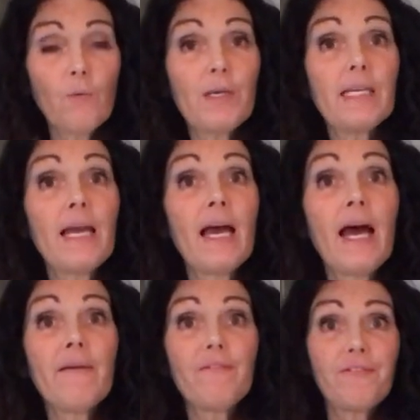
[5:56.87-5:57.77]
we
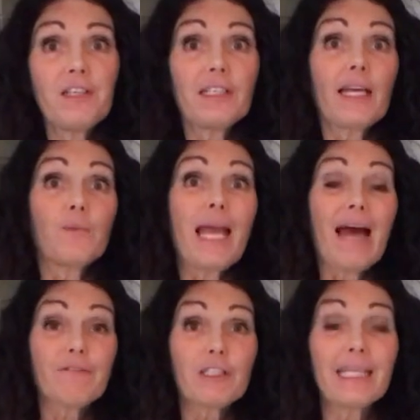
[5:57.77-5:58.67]
feel like we
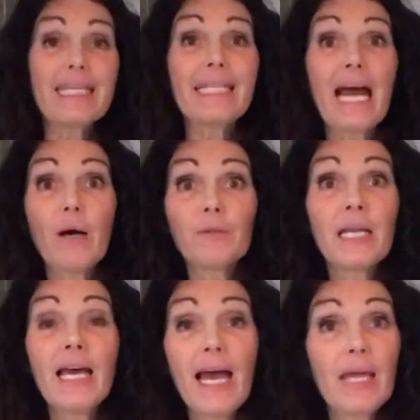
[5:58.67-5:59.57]
have to lay
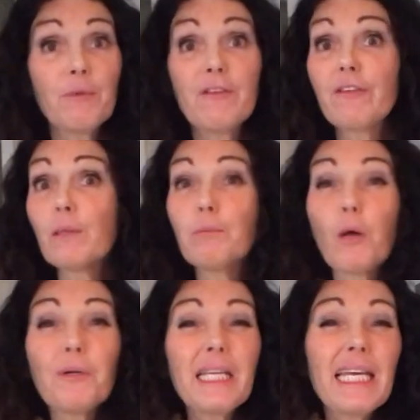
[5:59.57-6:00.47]
down and we feel
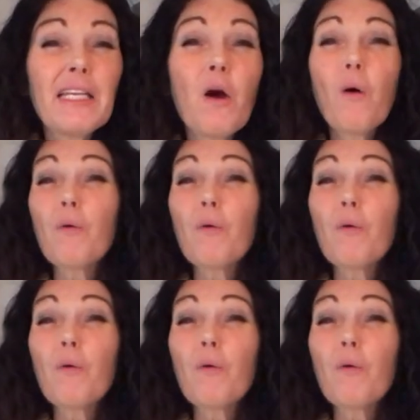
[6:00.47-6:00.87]
bloated,